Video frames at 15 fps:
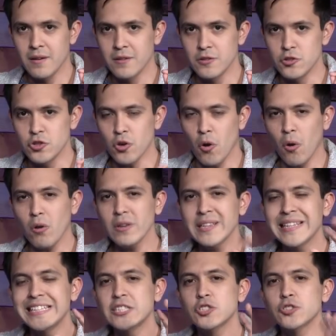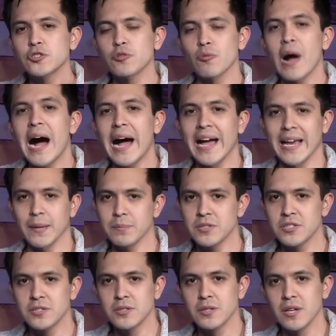Joel
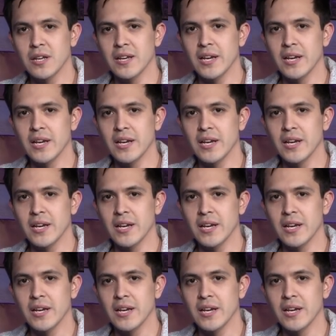describes